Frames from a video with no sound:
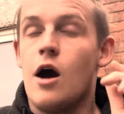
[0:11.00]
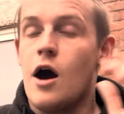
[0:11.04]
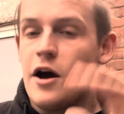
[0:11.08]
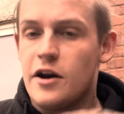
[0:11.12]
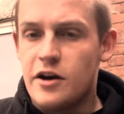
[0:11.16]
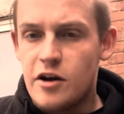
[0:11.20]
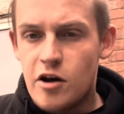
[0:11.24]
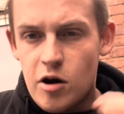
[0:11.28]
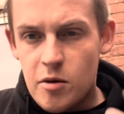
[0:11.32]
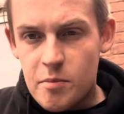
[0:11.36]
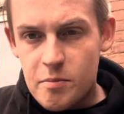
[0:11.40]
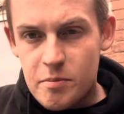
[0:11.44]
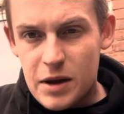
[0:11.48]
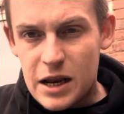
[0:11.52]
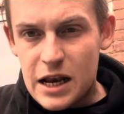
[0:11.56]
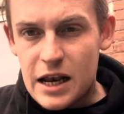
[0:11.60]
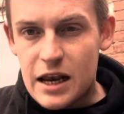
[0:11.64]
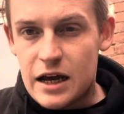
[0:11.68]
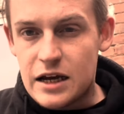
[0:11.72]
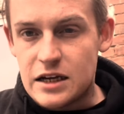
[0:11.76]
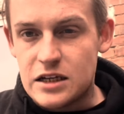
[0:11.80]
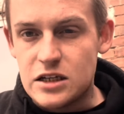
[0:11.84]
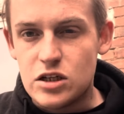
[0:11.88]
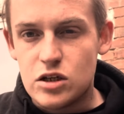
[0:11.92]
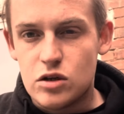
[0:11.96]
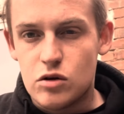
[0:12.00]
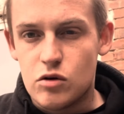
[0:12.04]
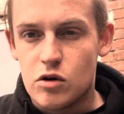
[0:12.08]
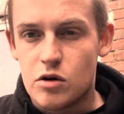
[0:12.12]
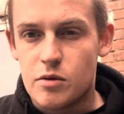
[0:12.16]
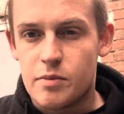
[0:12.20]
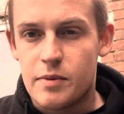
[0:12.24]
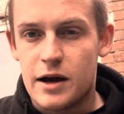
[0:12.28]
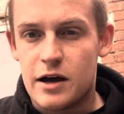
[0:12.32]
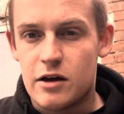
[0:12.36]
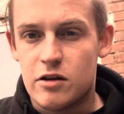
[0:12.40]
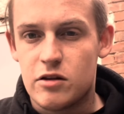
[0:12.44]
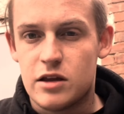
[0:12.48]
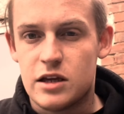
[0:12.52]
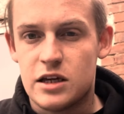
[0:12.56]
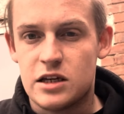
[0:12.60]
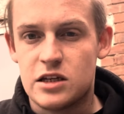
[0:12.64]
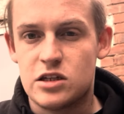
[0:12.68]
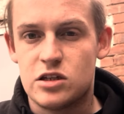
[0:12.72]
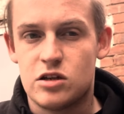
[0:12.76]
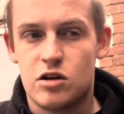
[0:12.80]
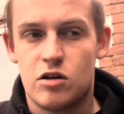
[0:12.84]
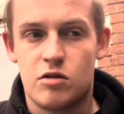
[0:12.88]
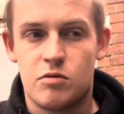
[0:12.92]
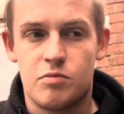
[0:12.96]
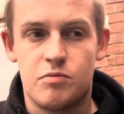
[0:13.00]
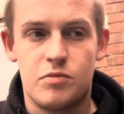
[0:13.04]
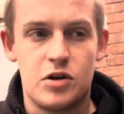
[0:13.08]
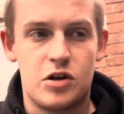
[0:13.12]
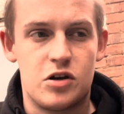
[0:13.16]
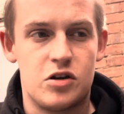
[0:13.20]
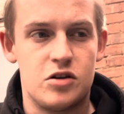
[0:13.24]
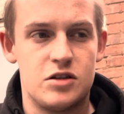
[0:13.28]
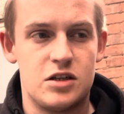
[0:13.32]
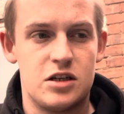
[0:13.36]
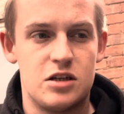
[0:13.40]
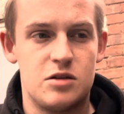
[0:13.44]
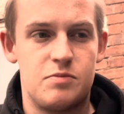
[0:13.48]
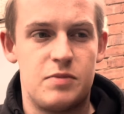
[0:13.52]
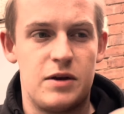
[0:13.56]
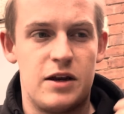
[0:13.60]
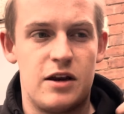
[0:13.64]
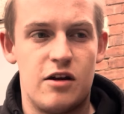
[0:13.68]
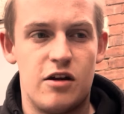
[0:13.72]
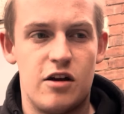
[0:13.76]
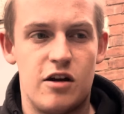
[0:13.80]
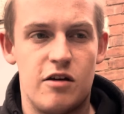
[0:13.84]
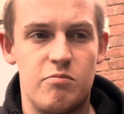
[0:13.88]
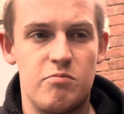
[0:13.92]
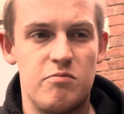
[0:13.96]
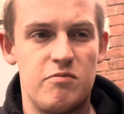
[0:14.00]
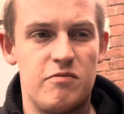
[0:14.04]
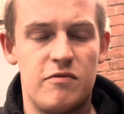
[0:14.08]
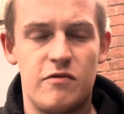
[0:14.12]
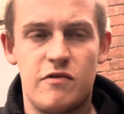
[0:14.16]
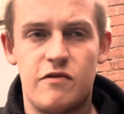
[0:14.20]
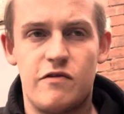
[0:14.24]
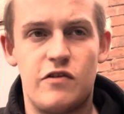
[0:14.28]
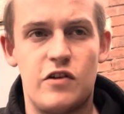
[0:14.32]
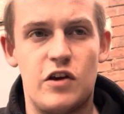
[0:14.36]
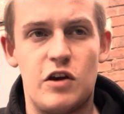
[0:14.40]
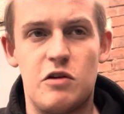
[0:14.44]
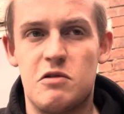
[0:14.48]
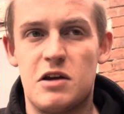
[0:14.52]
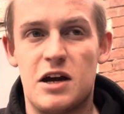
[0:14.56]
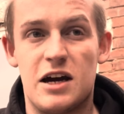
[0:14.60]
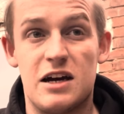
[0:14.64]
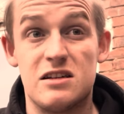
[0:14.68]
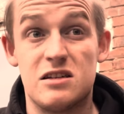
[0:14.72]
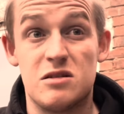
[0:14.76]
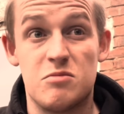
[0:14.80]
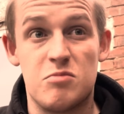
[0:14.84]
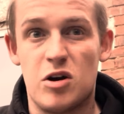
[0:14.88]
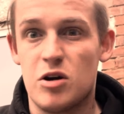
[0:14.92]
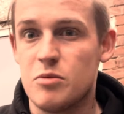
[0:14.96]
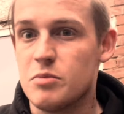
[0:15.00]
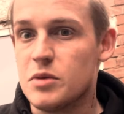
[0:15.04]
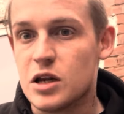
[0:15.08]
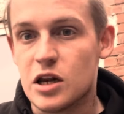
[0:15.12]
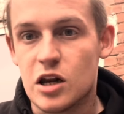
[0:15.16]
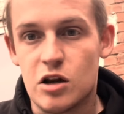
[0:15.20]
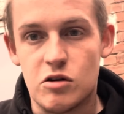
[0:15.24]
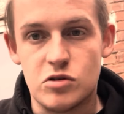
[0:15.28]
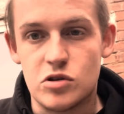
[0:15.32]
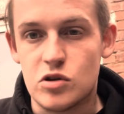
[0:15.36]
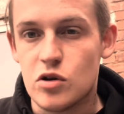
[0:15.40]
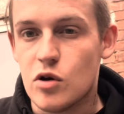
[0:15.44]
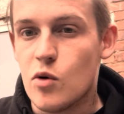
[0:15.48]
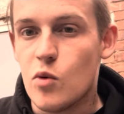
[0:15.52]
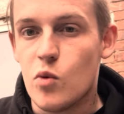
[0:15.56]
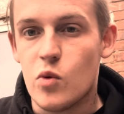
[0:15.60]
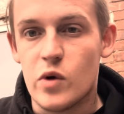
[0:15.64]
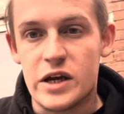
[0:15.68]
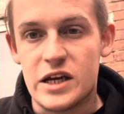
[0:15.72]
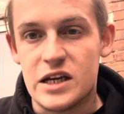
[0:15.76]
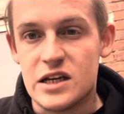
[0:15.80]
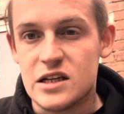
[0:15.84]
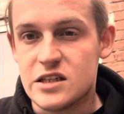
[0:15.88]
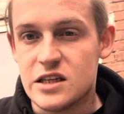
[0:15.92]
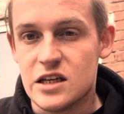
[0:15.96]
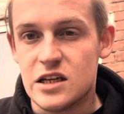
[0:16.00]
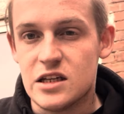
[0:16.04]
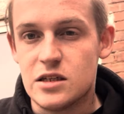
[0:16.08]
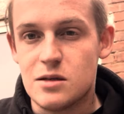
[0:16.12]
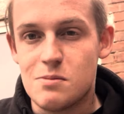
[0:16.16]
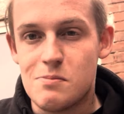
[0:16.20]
I know I'm a bit late to talk about this song because it's been a few days, it might be close to a week since he